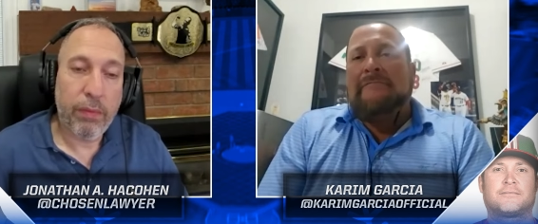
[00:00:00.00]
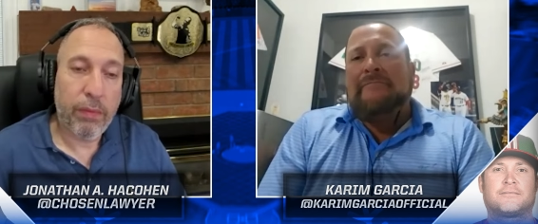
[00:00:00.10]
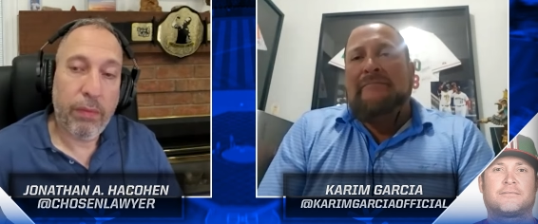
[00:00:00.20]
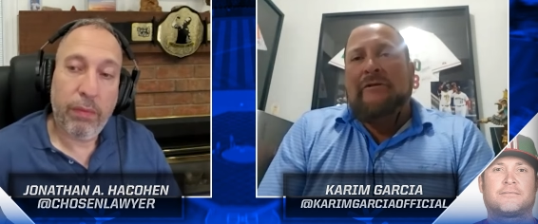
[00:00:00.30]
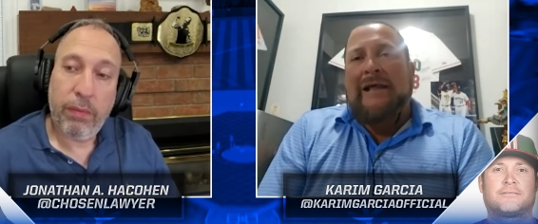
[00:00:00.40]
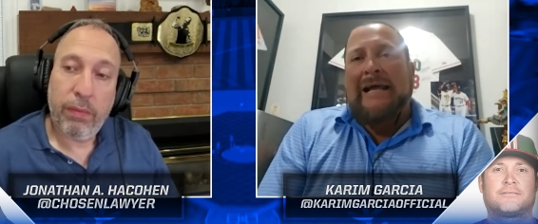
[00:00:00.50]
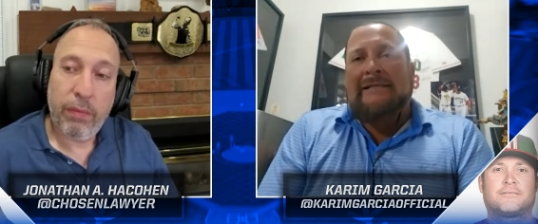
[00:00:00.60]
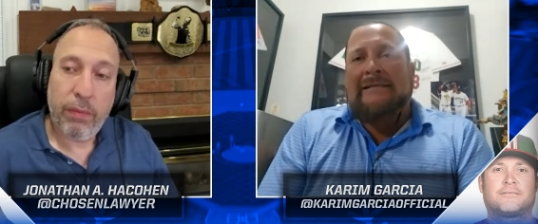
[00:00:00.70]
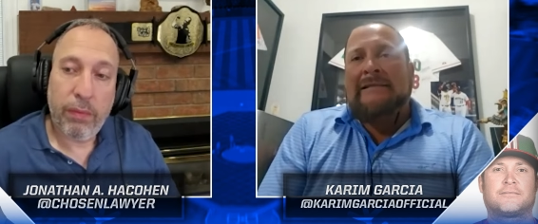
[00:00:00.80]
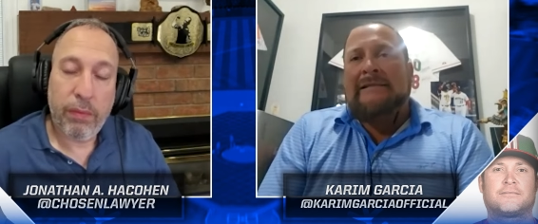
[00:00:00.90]
Speaker 1: people
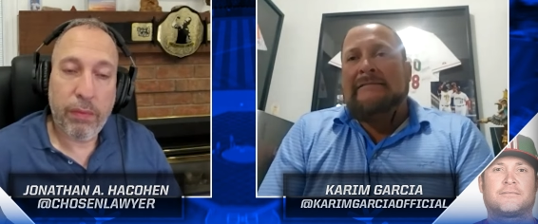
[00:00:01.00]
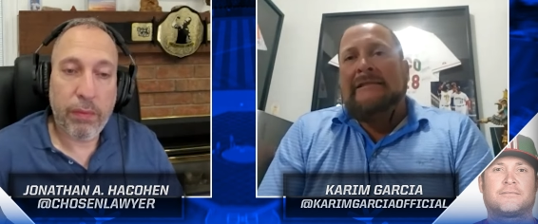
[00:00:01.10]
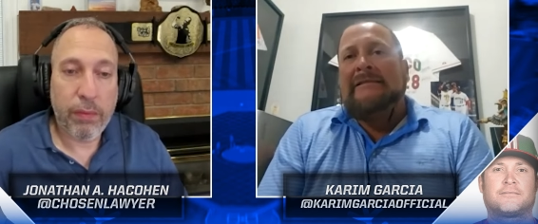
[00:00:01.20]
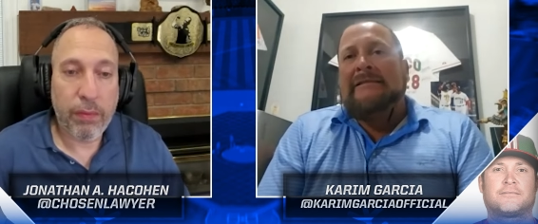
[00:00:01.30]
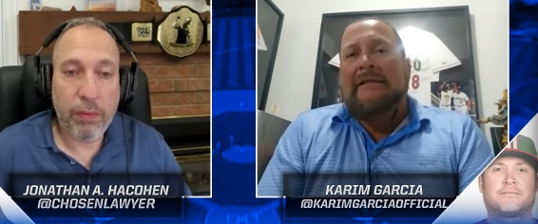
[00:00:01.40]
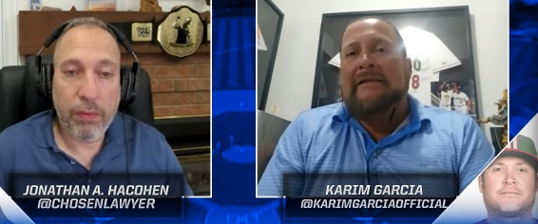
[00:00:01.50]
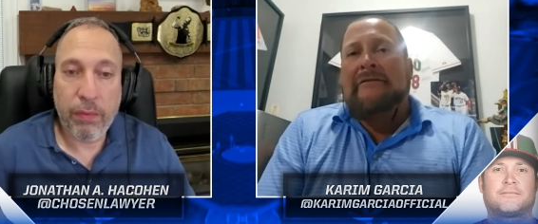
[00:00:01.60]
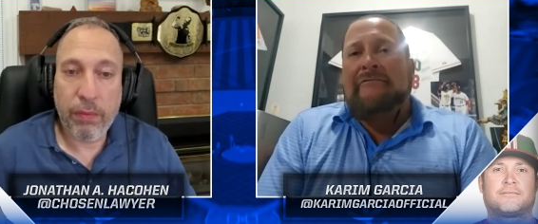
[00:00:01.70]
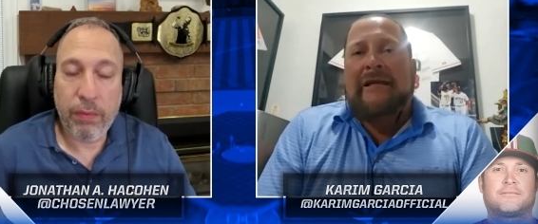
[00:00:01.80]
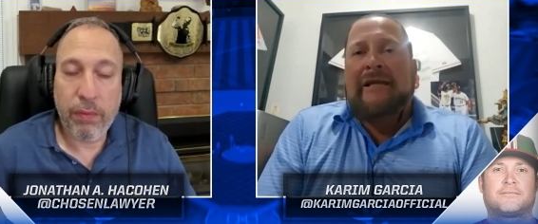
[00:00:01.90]
act, and it's nothing
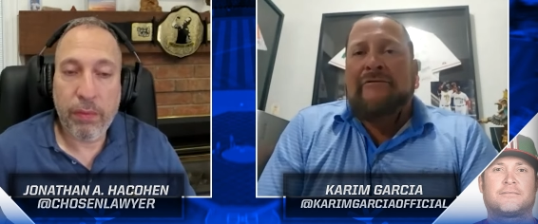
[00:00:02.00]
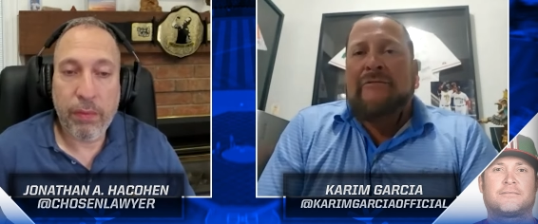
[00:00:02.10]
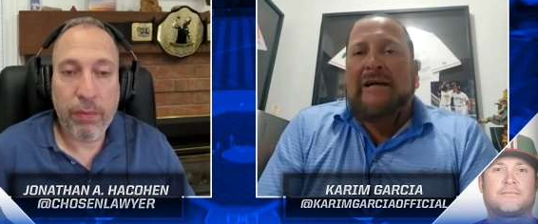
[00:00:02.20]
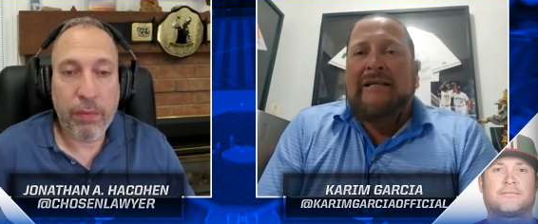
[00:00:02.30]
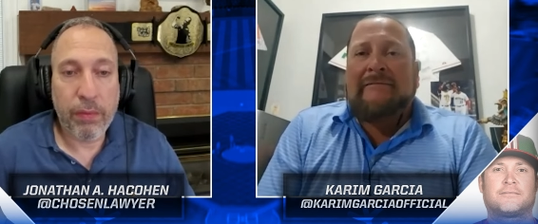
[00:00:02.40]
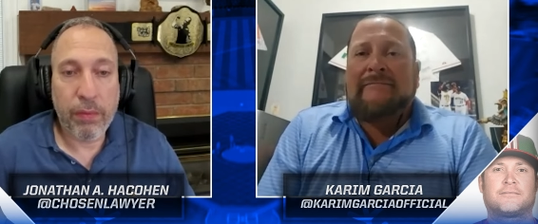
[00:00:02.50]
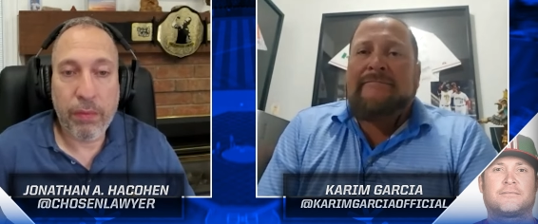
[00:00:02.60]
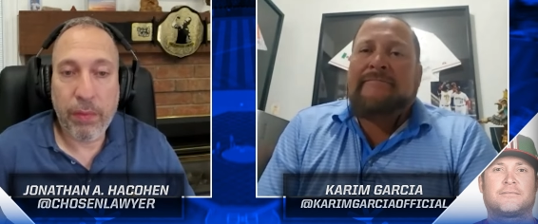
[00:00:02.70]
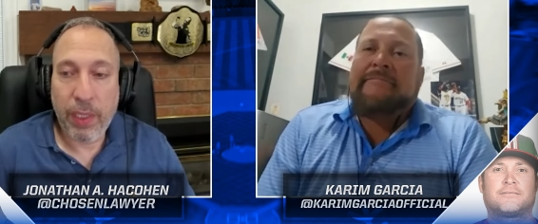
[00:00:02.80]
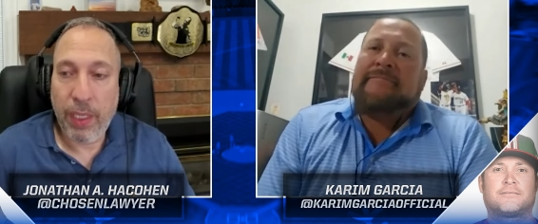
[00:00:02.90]
we can do about it.
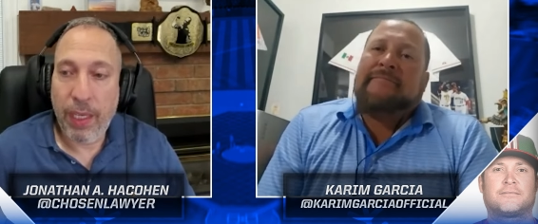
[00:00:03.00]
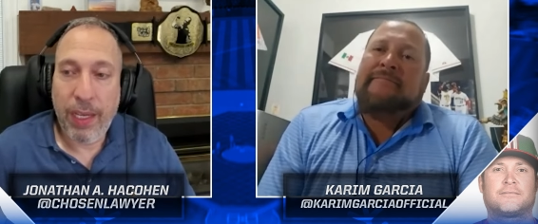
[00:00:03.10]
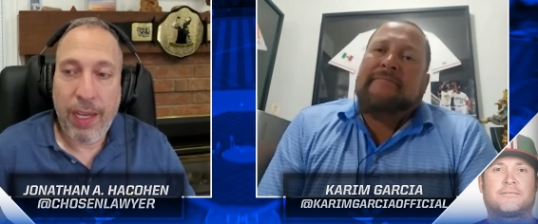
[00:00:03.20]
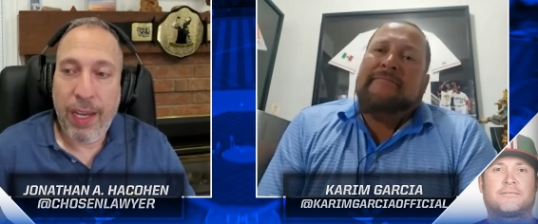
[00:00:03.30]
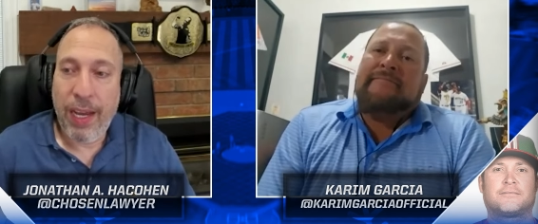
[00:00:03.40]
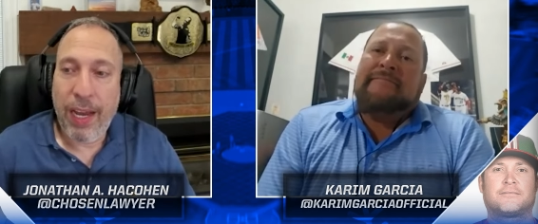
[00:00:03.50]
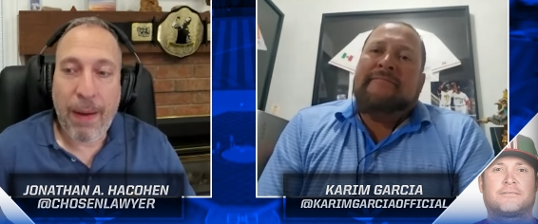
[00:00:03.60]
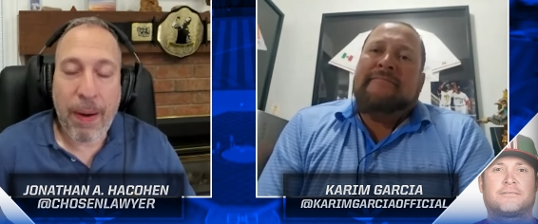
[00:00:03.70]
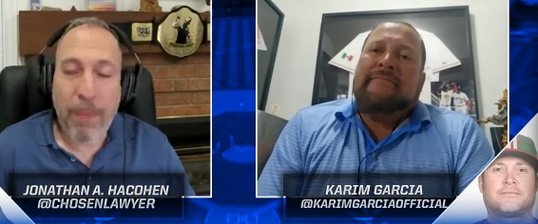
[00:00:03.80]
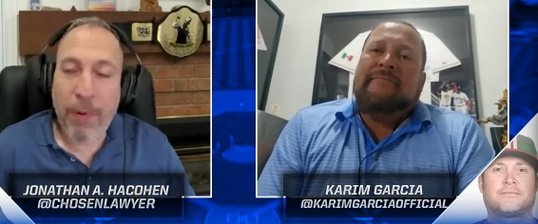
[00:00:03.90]

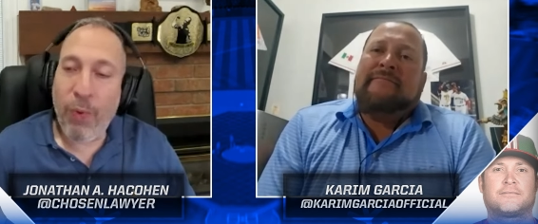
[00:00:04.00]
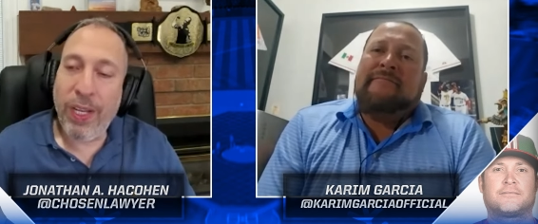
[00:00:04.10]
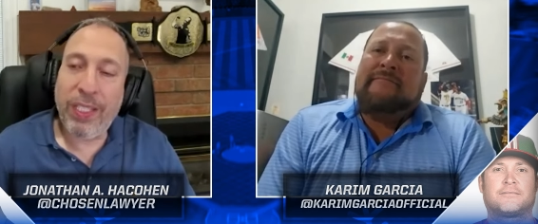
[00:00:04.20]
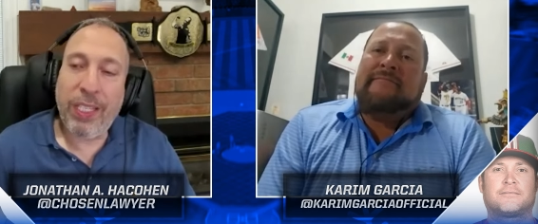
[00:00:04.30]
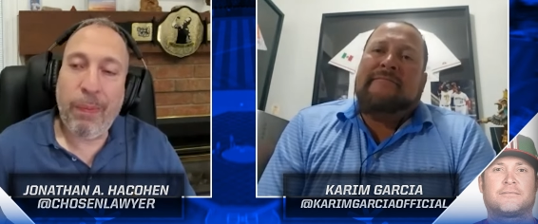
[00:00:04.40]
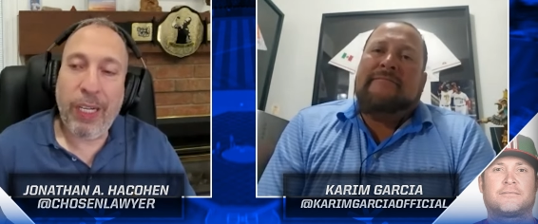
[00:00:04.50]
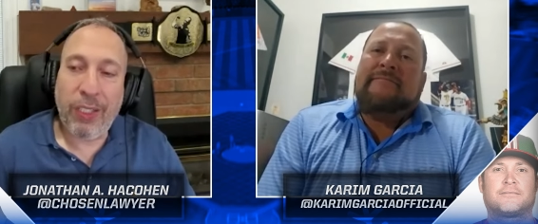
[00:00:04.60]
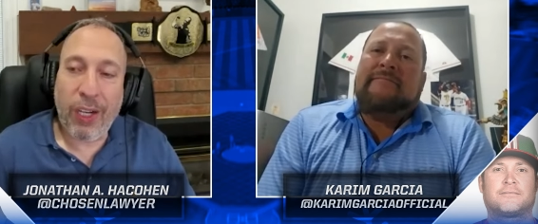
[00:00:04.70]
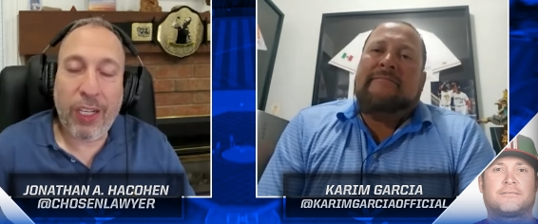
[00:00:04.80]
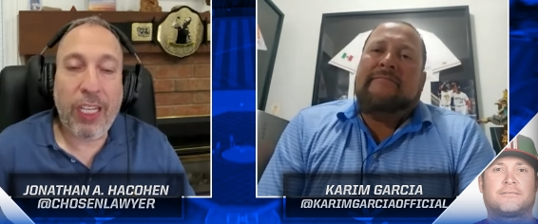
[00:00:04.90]
Speaker 2: I remember once
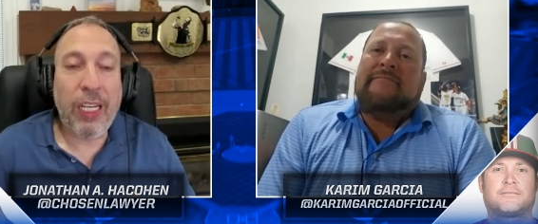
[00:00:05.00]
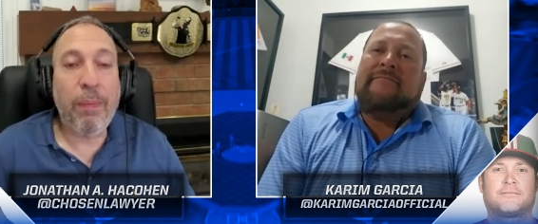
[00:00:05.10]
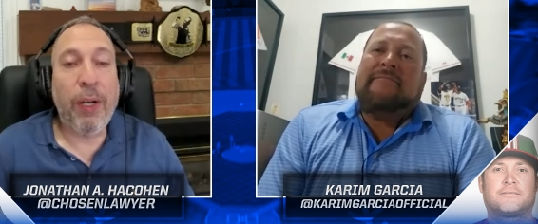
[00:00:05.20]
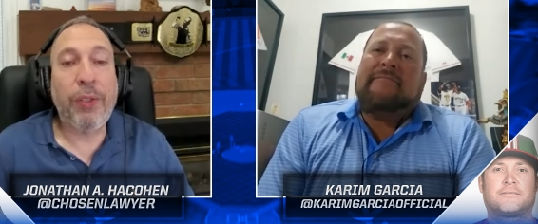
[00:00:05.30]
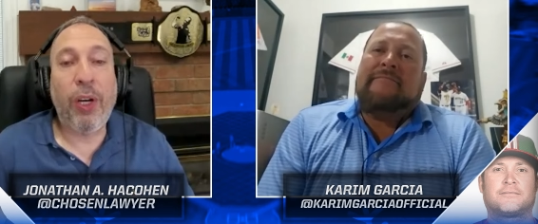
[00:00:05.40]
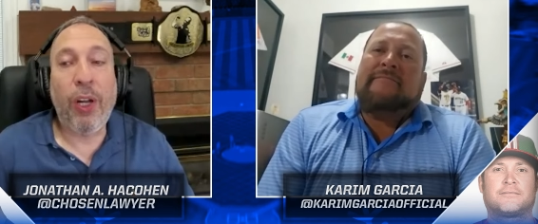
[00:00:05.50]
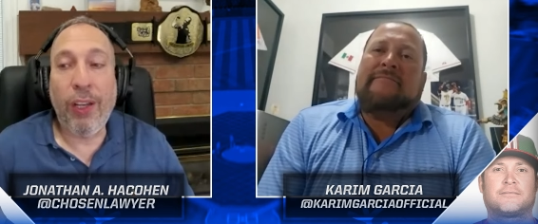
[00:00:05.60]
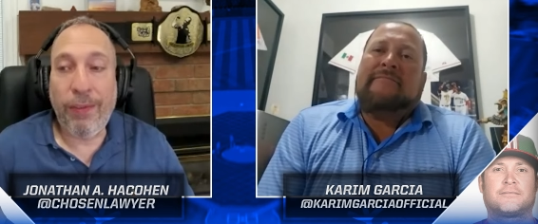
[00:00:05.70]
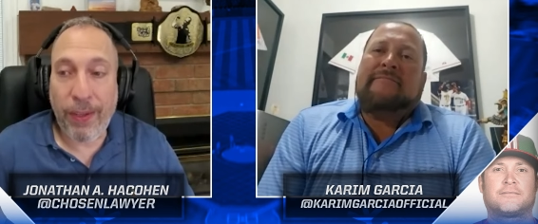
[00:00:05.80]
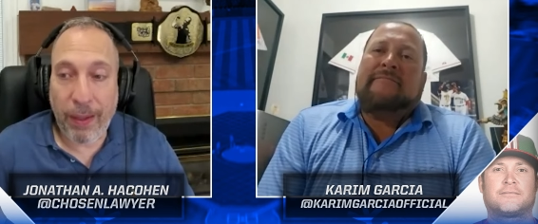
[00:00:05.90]
somebody talking about the
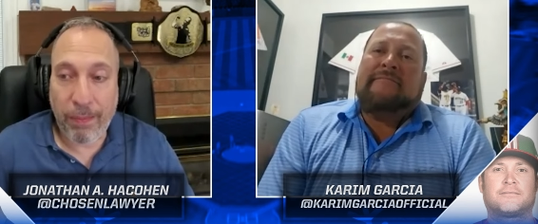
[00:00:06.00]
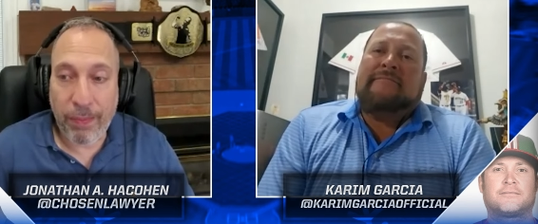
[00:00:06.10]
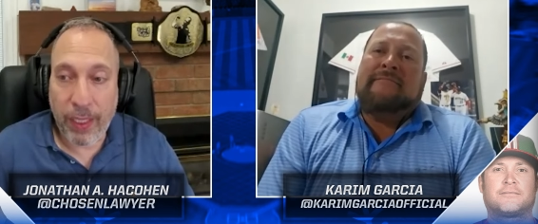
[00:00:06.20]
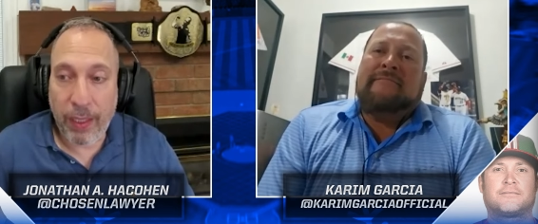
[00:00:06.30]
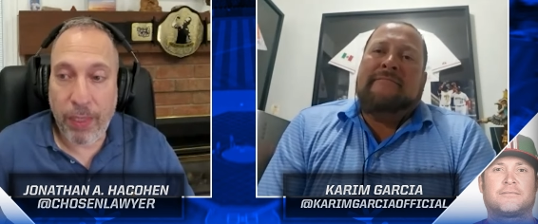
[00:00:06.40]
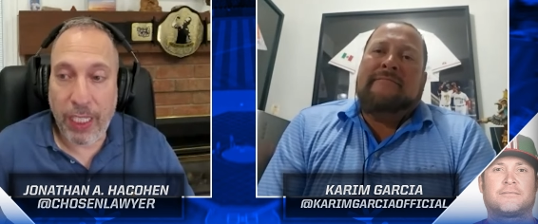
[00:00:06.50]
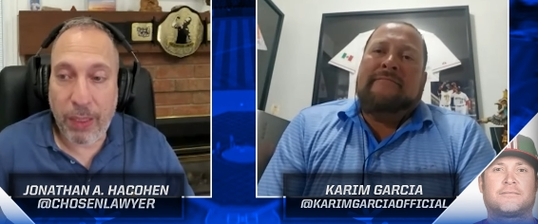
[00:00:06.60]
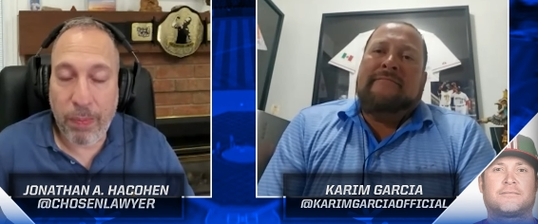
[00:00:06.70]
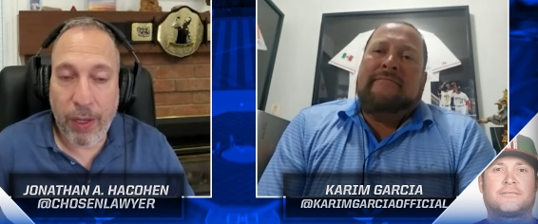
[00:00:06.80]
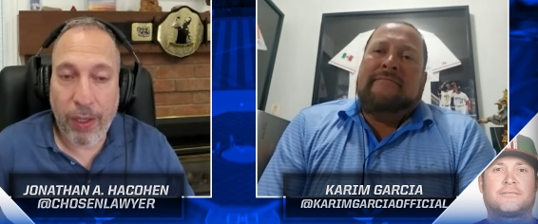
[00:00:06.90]
Hall of Fame in
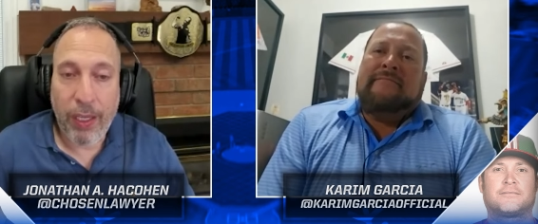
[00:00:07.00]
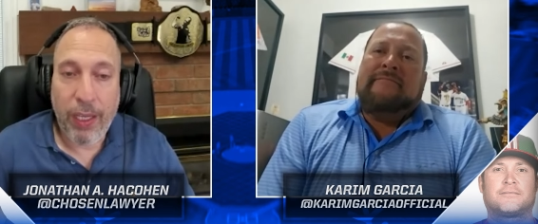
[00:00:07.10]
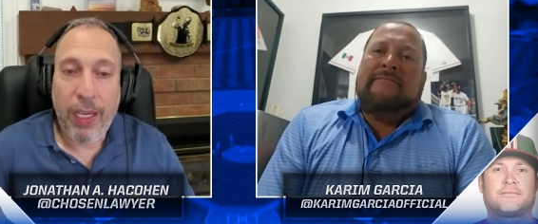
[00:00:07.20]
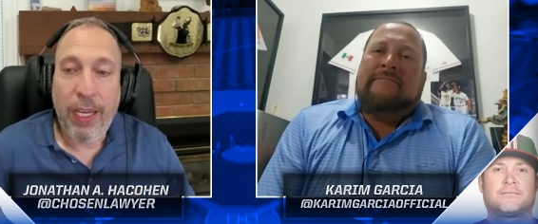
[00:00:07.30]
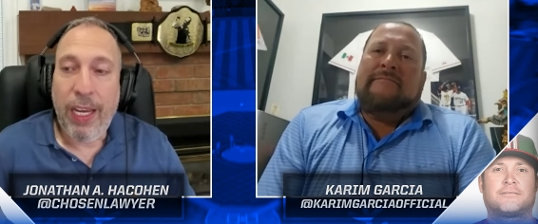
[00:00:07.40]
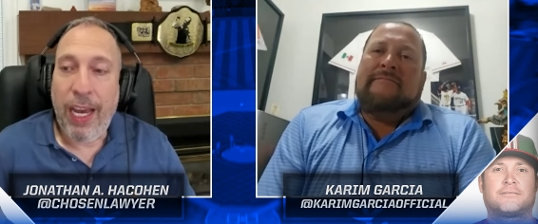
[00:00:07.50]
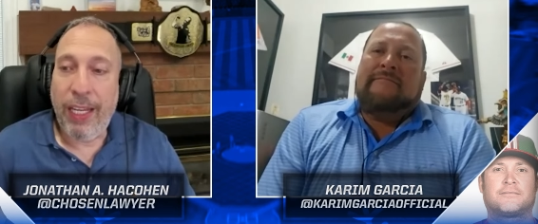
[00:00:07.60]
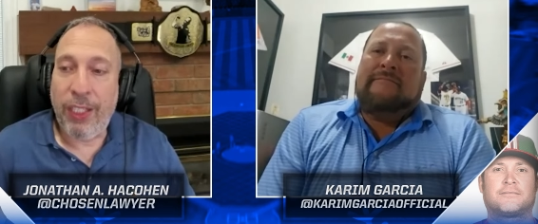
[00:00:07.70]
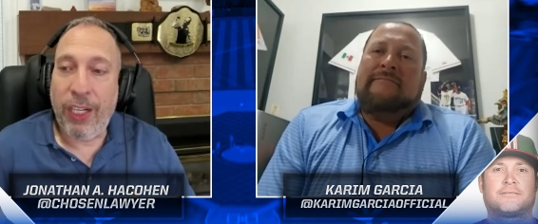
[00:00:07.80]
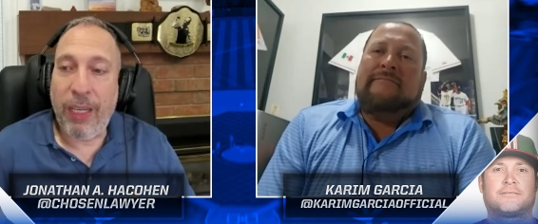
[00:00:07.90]
baseball and